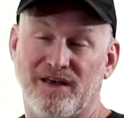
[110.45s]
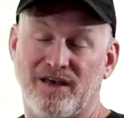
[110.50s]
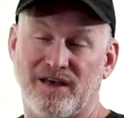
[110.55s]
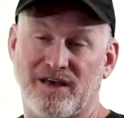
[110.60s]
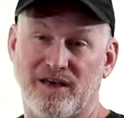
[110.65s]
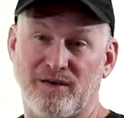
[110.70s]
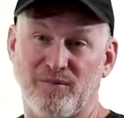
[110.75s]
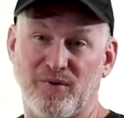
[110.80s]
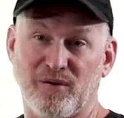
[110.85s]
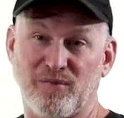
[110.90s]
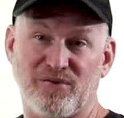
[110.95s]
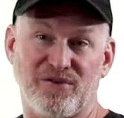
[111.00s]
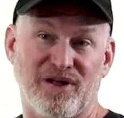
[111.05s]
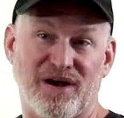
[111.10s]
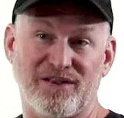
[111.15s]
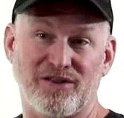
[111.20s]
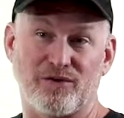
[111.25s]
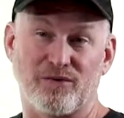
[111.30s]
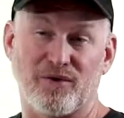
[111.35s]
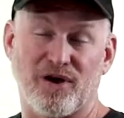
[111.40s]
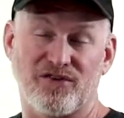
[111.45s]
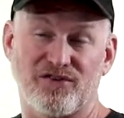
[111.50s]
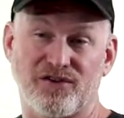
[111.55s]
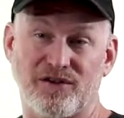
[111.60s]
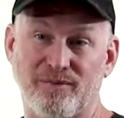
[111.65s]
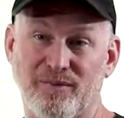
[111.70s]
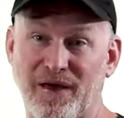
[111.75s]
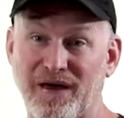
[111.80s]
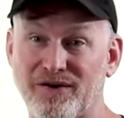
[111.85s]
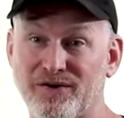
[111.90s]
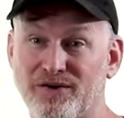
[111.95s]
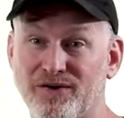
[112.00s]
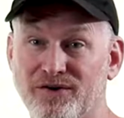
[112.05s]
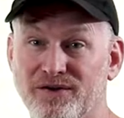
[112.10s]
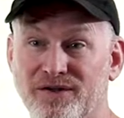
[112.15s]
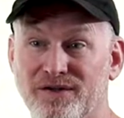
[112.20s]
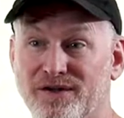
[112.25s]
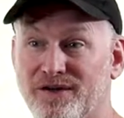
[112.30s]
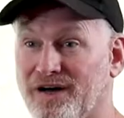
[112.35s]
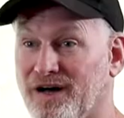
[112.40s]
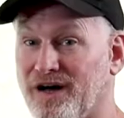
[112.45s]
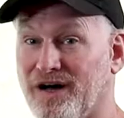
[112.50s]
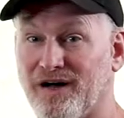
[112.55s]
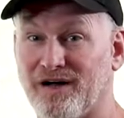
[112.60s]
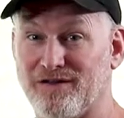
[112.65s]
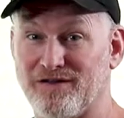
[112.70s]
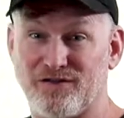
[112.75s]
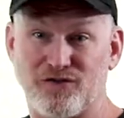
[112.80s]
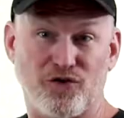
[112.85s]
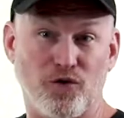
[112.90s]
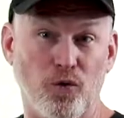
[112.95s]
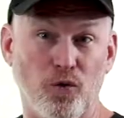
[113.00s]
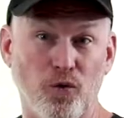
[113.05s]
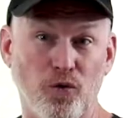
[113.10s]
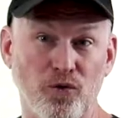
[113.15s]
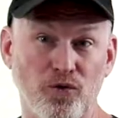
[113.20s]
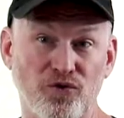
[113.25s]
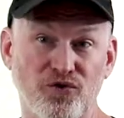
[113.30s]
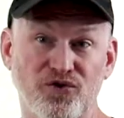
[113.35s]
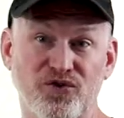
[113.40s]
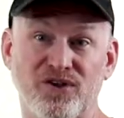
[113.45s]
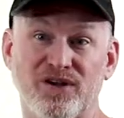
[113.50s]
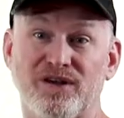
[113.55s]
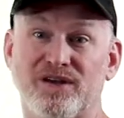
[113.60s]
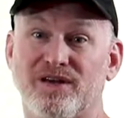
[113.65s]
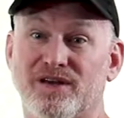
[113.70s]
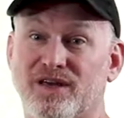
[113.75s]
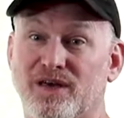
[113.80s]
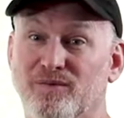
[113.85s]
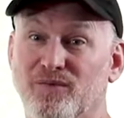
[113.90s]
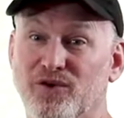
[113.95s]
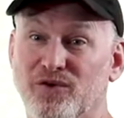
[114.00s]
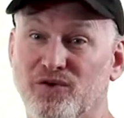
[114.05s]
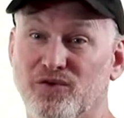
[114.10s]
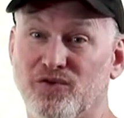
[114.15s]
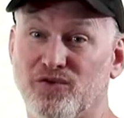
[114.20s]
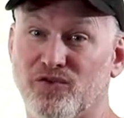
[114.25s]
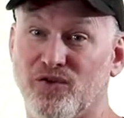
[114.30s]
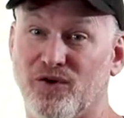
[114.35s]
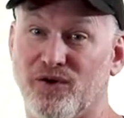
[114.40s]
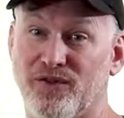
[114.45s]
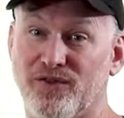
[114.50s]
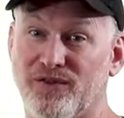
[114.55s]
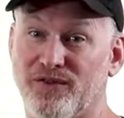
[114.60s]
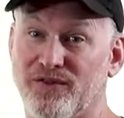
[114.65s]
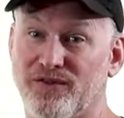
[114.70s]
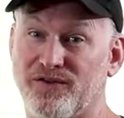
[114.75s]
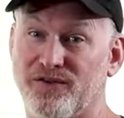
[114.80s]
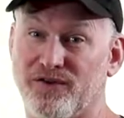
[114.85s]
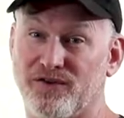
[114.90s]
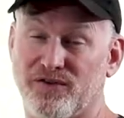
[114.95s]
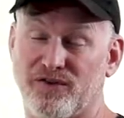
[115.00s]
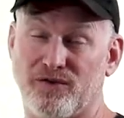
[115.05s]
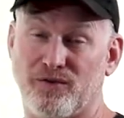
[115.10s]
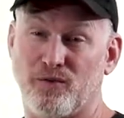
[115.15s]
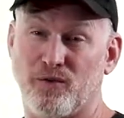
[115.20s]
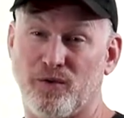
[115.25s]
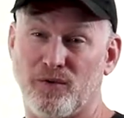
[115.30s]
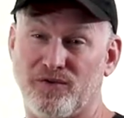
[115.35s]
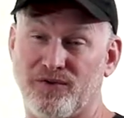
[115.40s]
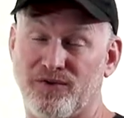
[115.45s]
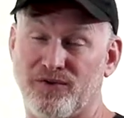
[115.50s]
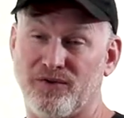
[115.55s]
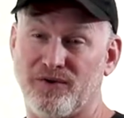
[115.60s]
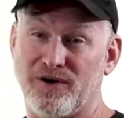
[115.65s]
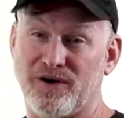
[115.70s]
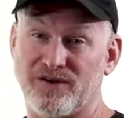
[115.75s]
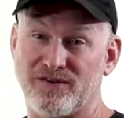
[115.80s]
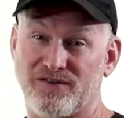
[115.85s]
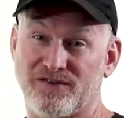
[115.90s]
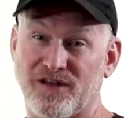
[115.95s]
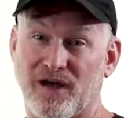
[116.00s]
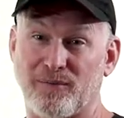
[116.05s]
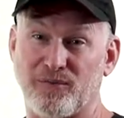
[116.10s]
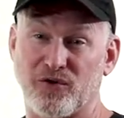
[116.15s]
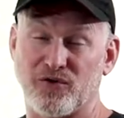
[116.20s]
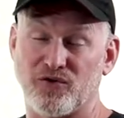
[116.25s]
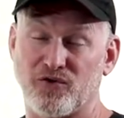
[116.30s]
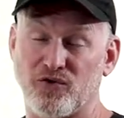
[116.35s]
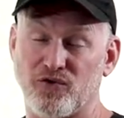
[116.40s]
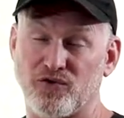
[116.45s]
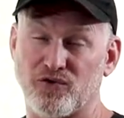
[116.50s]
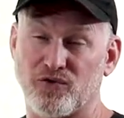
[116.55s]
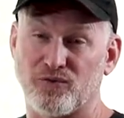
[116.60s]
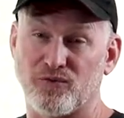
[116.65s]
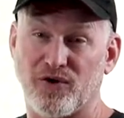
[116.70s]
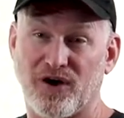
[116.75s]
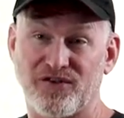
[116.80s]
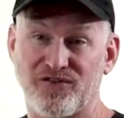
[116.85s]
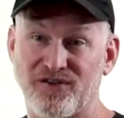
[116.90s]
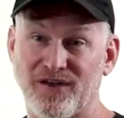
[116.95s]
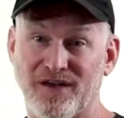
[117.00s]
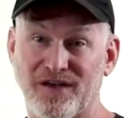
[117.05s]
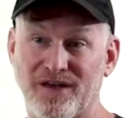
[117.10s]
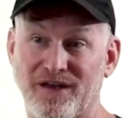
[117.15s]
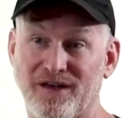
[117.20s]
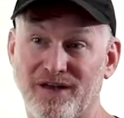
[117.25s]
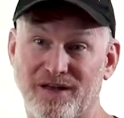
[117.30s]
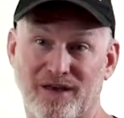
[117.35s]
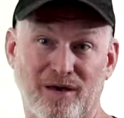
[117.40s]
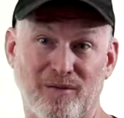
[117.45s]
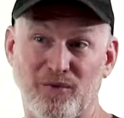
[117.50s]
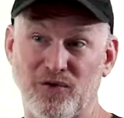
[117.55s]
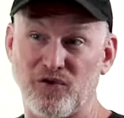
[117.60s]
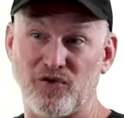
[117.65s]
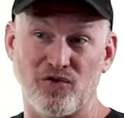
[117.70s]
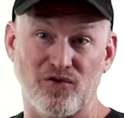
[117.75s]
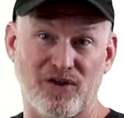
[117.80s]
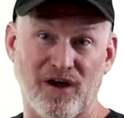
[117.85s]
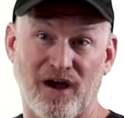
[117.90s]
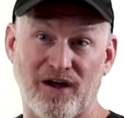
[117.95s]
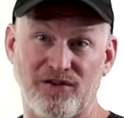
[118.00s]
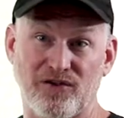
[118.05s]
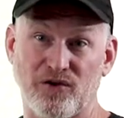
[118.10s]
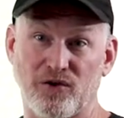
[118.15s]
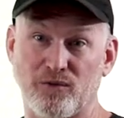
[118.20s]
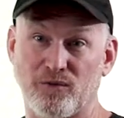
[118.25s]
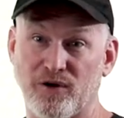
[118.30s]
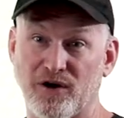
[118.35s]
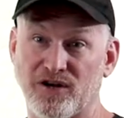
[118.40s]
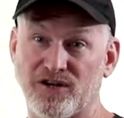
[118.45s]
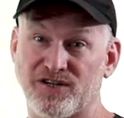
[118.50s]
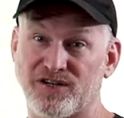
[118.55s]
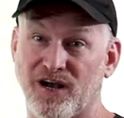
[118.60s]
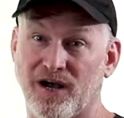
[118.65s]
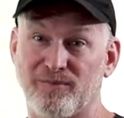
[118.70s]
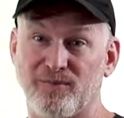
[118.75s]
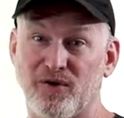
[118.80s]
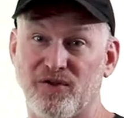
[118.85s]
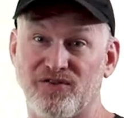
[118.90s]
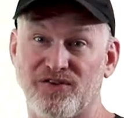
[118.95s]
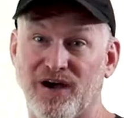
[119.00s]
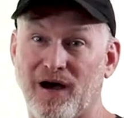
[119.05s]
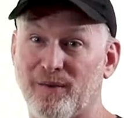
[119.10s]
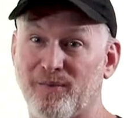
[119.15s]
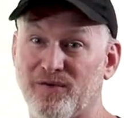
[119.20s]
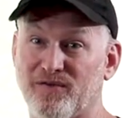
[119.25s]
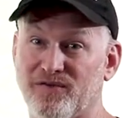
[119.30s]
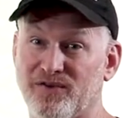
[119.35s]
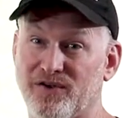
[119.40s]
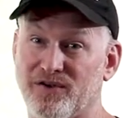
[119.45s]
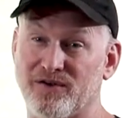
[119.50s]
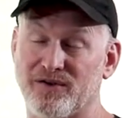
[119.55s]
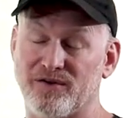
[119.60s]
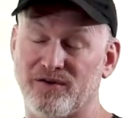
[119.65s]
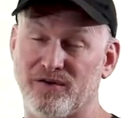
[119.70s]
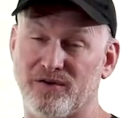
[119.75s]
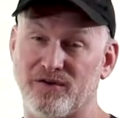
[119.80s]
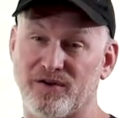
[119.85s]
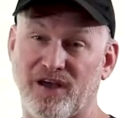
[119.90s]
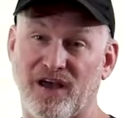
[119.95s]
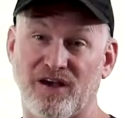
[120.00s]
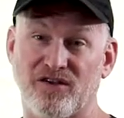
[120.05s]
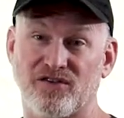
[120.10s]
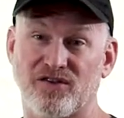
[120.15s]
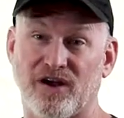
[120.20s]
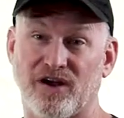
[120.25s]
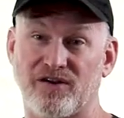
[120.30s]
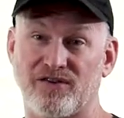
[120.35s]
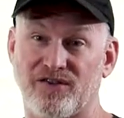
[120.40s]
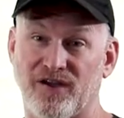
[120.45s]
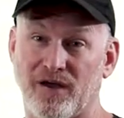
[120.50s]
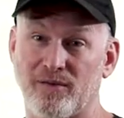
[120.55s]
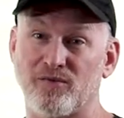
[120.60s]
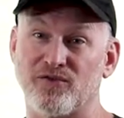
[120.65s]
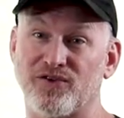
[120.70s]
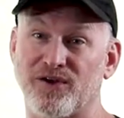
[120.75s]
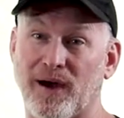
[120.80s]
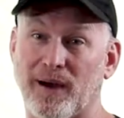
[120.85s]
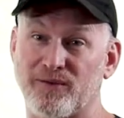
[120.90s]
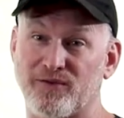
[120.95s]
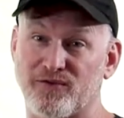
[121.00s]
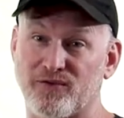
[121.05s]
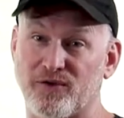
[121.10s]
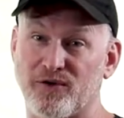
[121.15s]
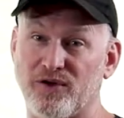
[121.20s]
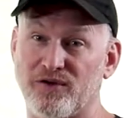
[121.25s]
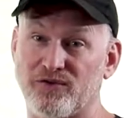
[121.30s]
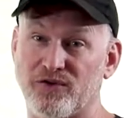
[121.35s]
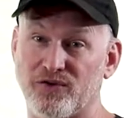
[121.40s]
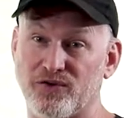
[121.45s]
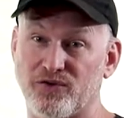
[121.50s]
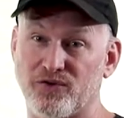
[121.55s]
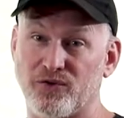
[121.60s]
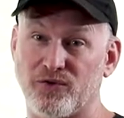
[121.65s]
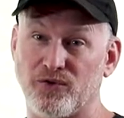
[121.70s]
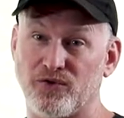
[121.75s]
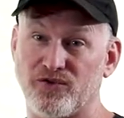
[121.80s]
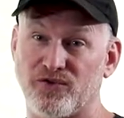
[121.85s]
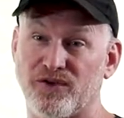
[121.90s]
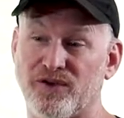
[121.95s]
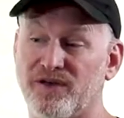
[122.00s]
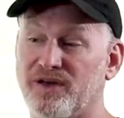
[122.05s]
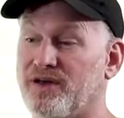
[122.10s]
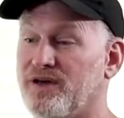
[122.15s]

It can be applied to rusty metal, uh, tools, can be used on to, to, to uh, stop your tools from rusting, can be used out in your workshop on top of your, your cast iron tabletops for all of your tools.